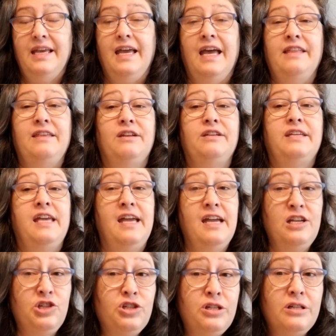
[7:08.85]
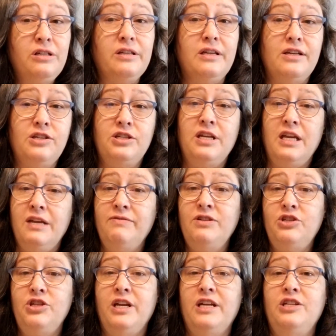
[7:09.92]
And then occasionally she even
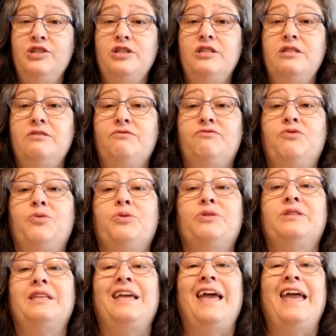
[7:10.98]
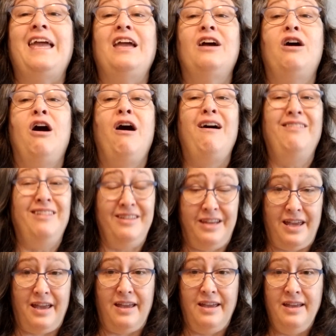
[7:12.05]
changes for a
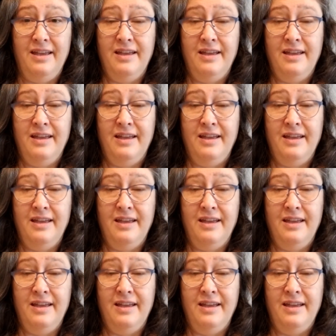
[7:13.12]
holiday.